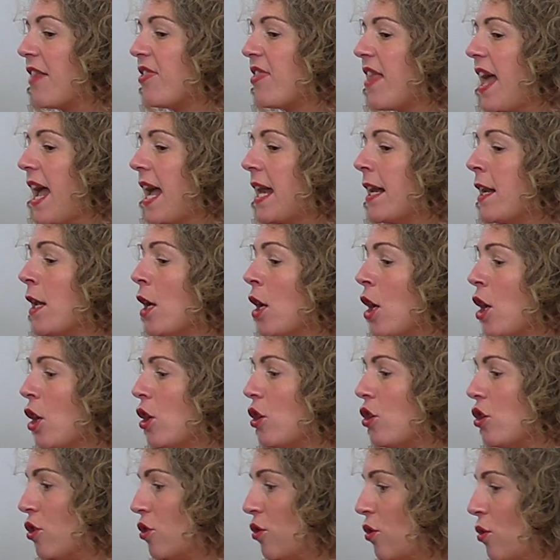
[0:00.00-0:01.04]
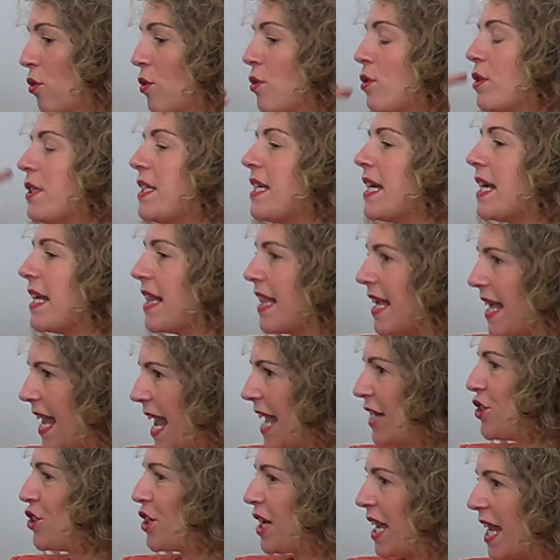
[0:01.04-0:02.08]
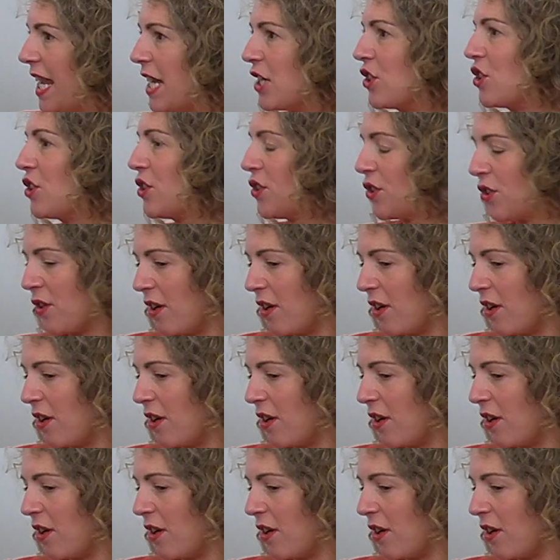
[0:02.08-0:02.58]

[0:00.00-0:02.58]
And then using the education,